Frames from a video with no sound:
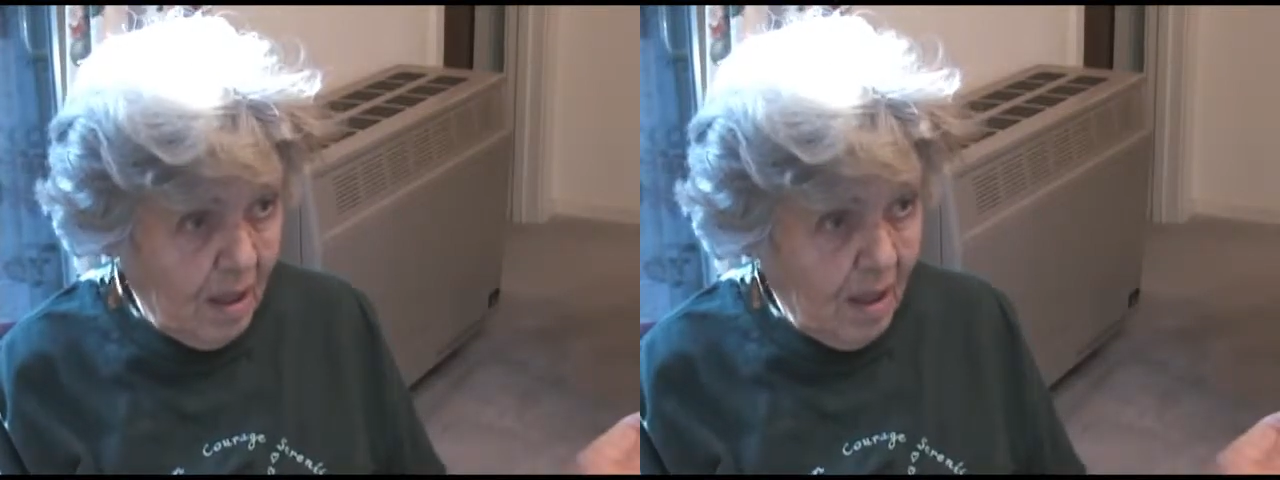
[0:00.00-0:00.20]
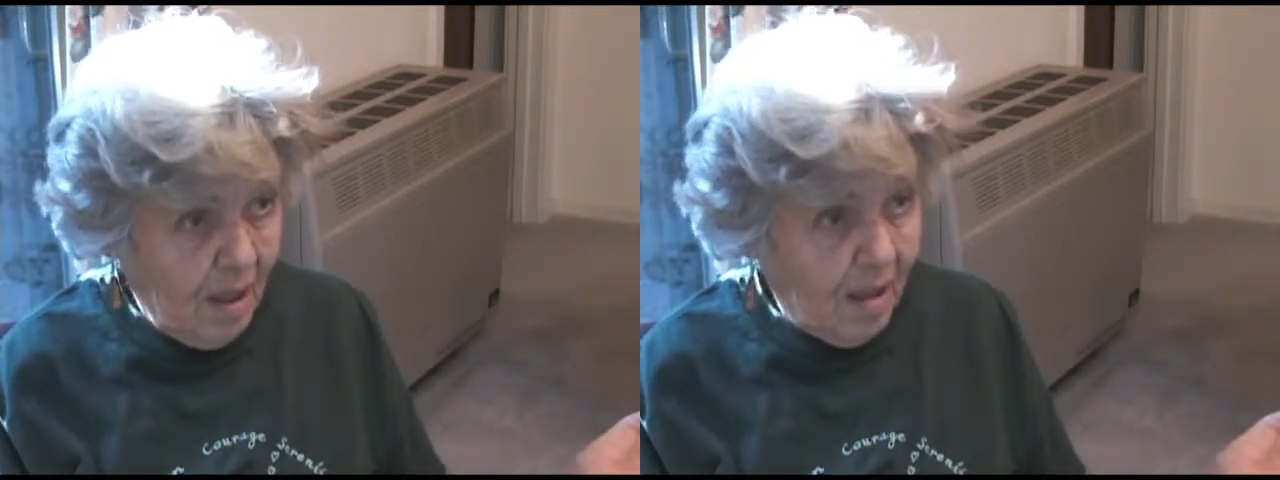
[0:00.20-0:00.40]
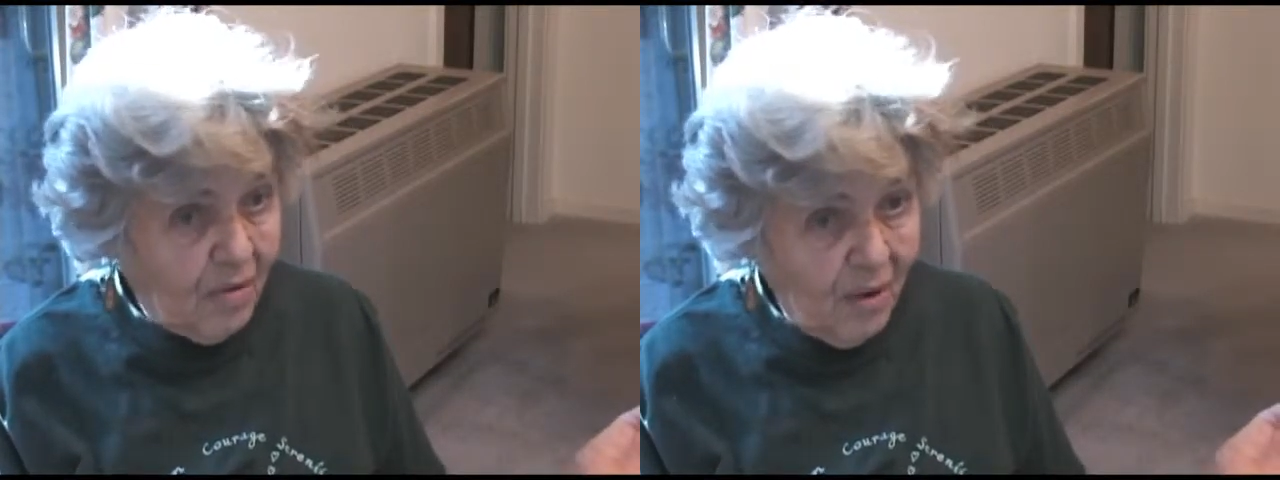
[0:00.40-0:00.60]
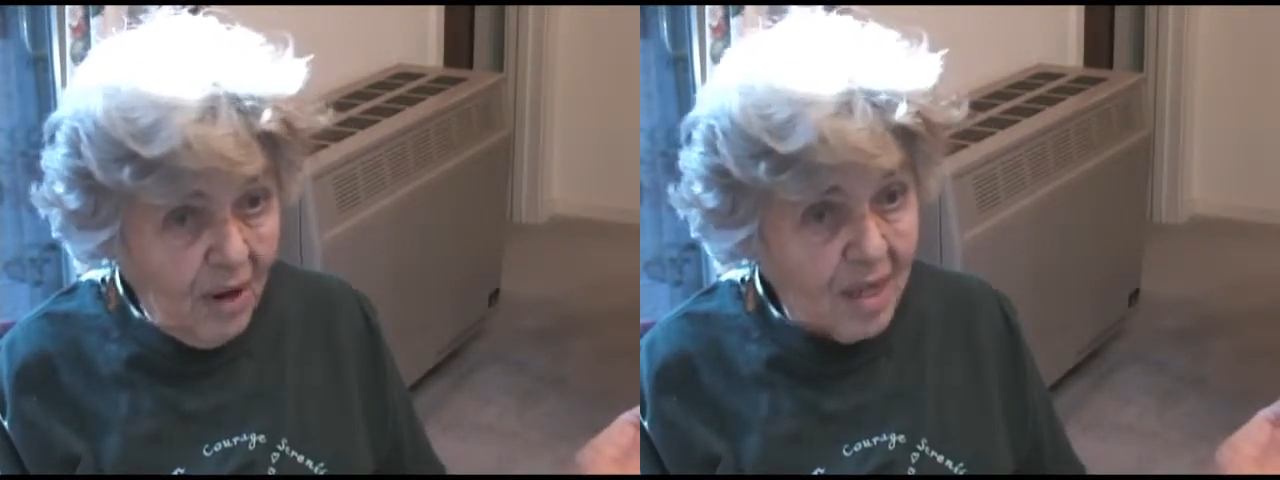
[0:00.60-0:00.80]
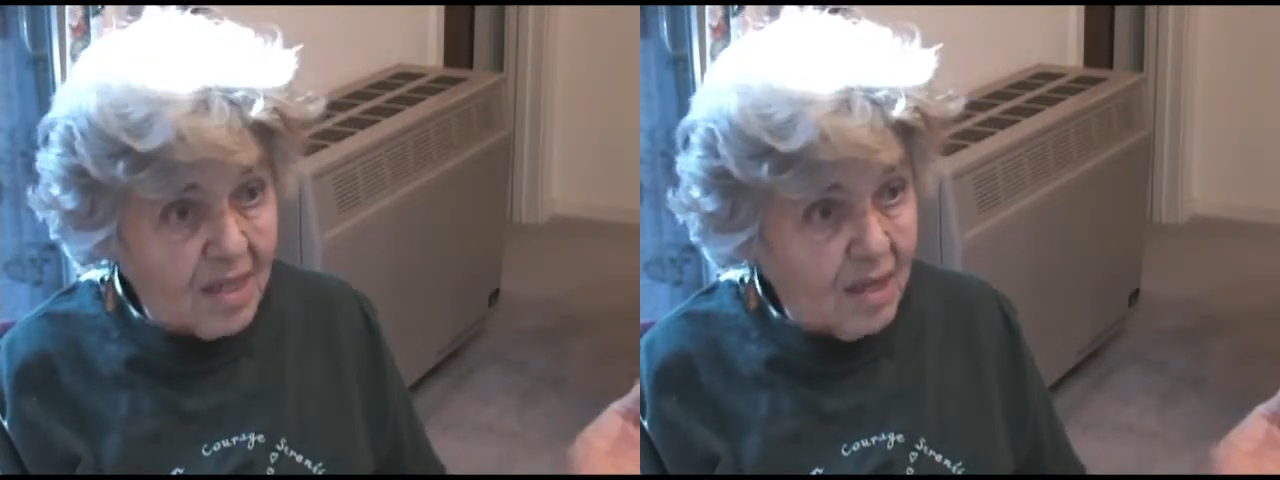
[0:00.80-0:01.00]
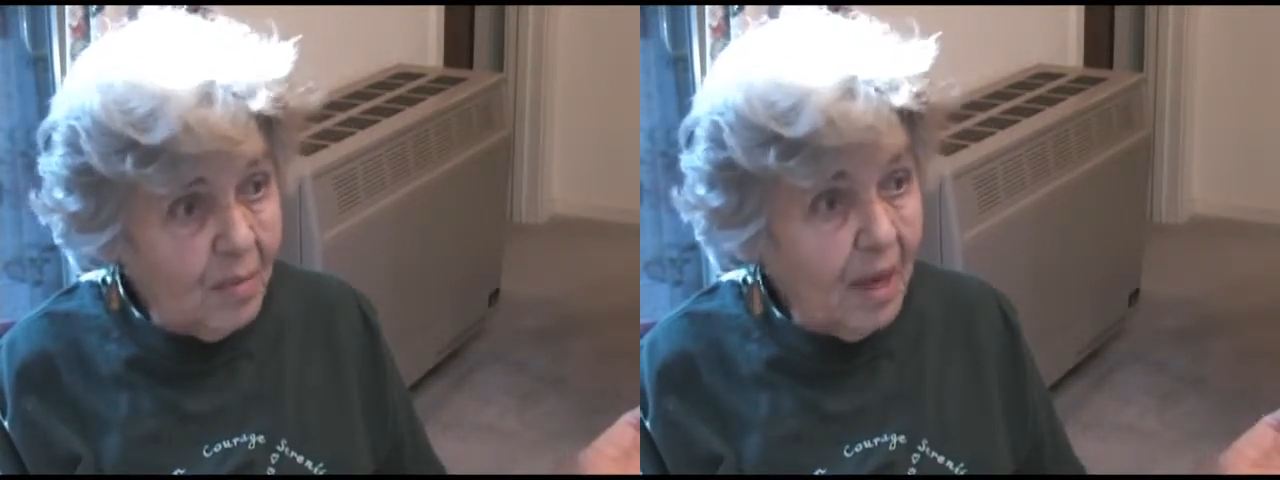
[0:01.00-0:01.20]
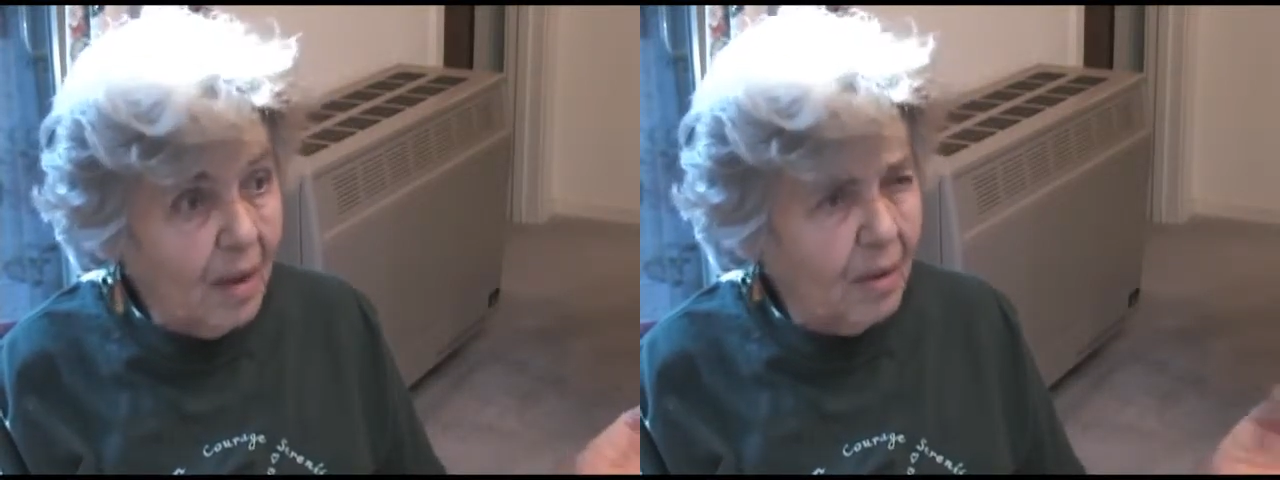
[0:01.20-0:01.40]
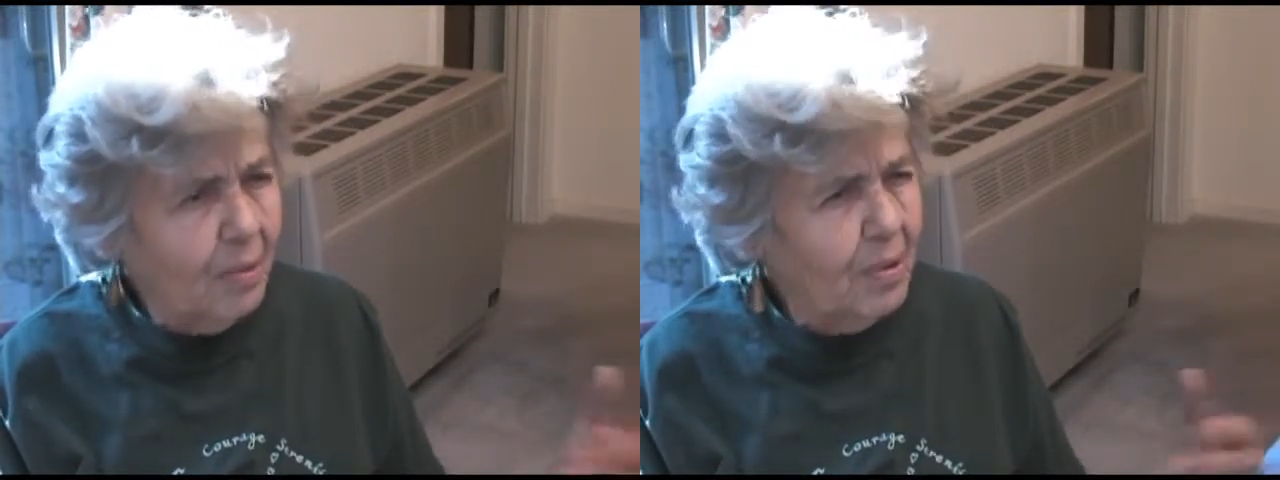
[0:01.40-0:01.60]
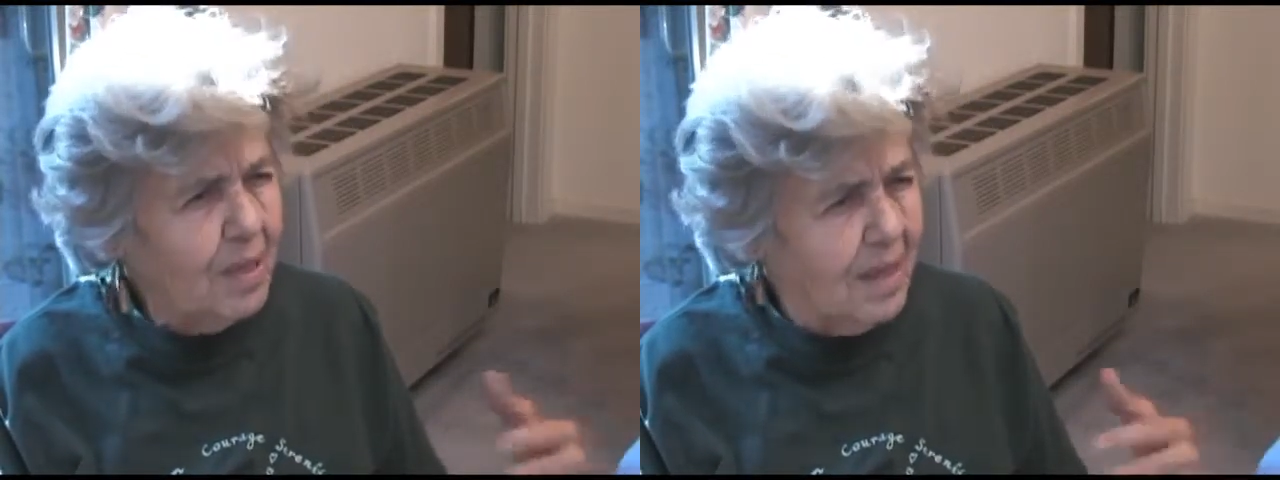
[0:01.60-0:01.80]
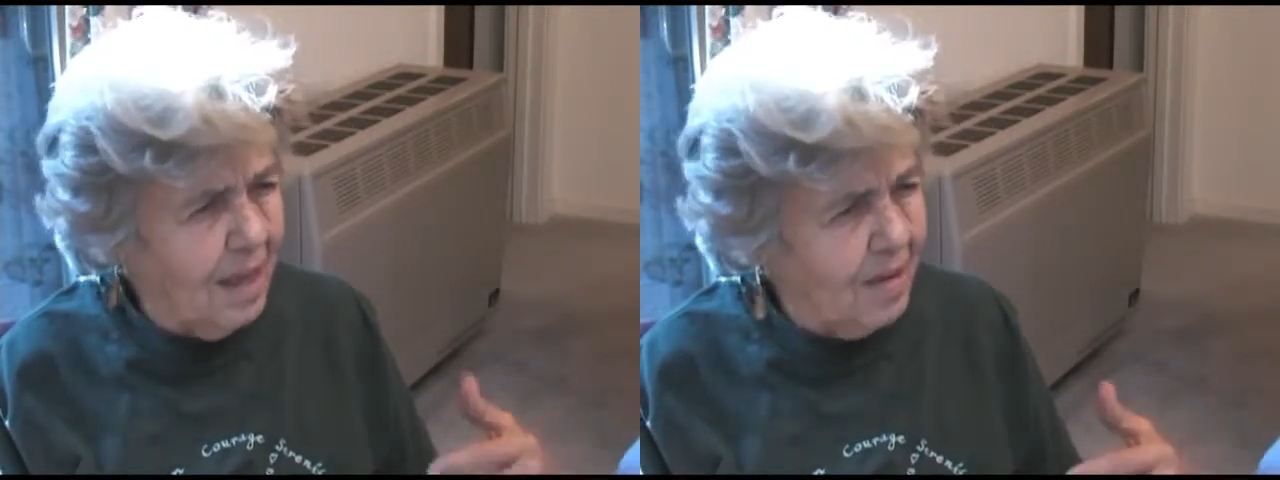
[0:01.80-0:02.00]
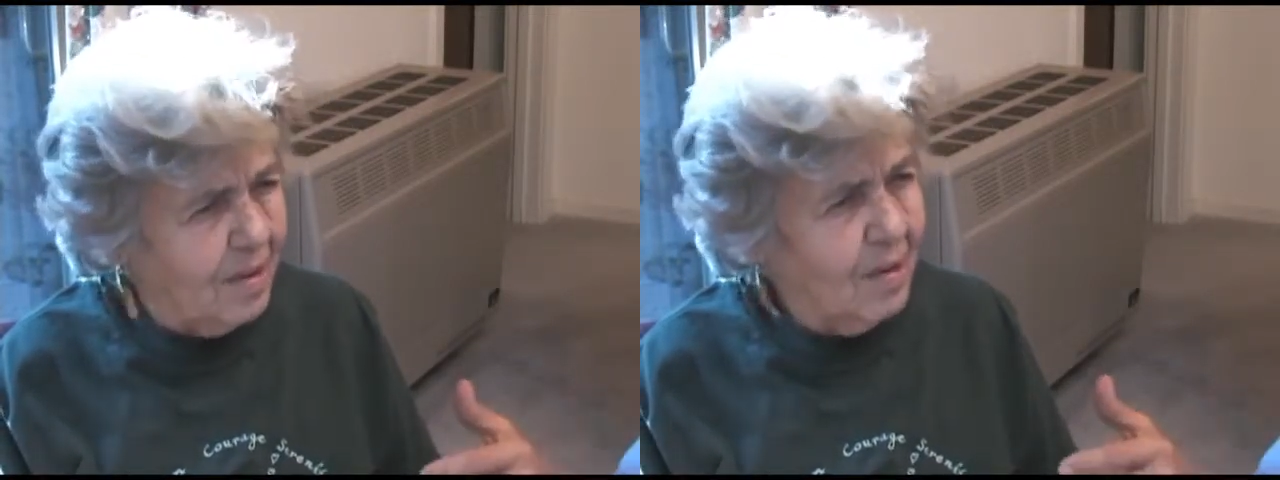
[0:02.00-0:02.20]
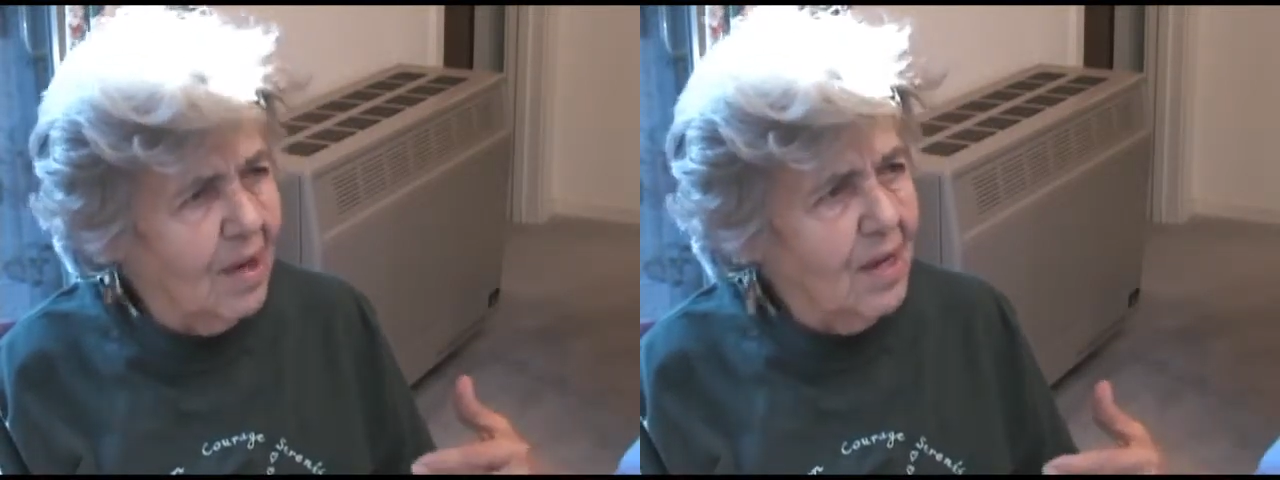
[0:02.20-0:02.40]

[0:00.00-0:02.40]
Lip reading: and trying somehow to put together